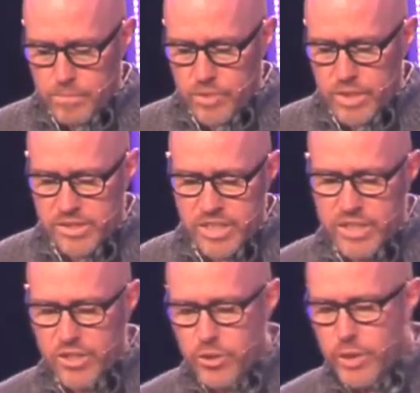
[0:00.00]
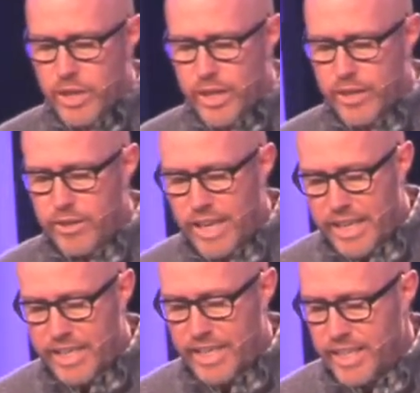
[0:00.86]
You see, you and I are
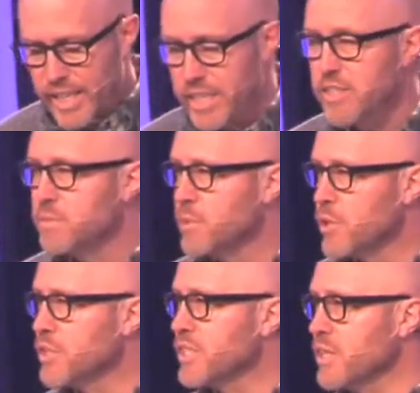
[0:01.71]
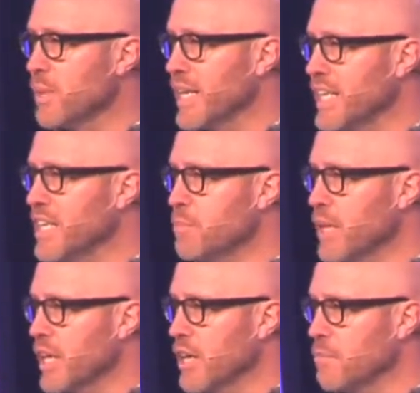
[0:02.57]
not getting His mercy by
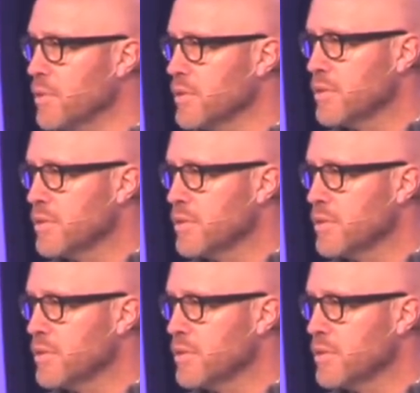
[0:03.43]
keeping up.